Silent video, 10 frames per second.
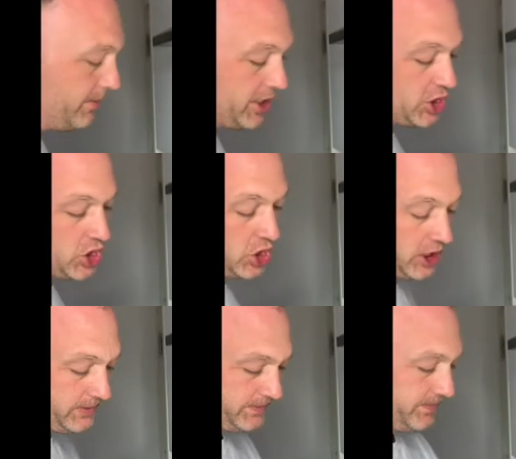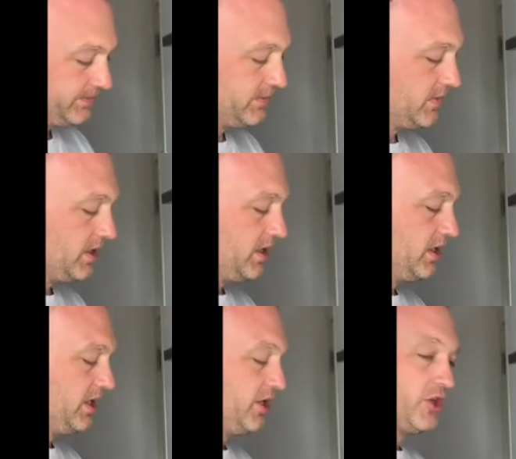bit of sugar.
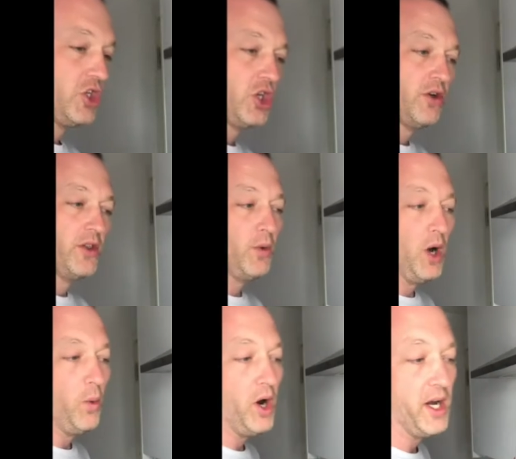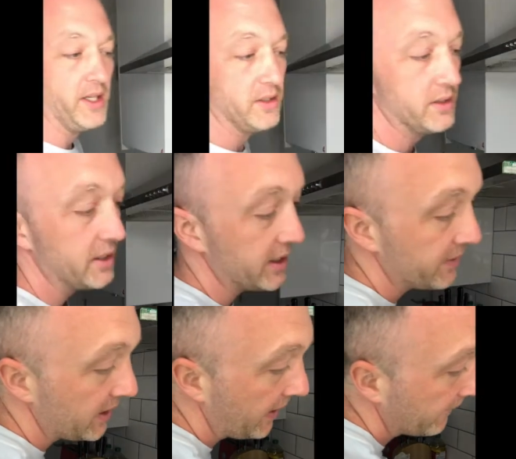You've got the sugar and the white wine. It's going to give
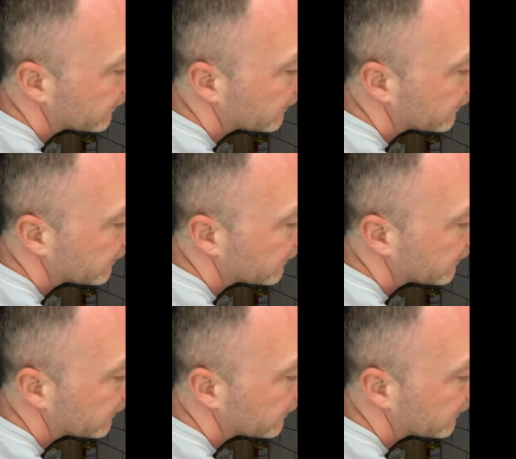that